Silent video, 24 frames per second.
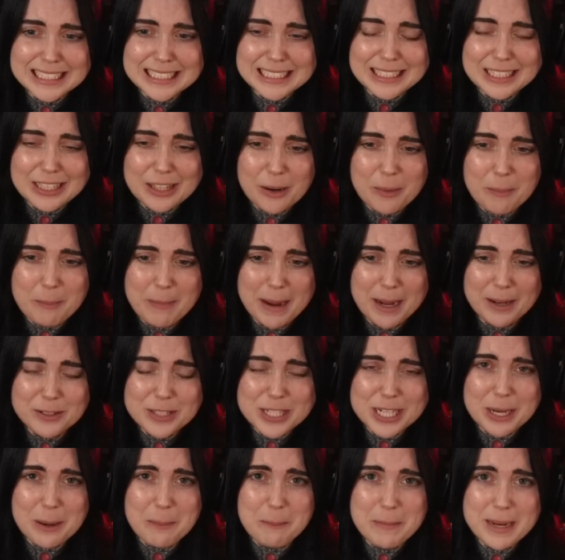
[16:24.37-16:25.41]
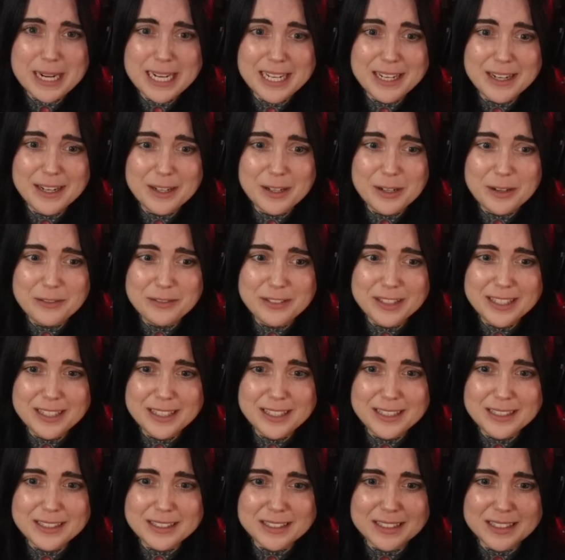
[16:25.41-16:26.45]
They're mounting a minigun over there. Oh,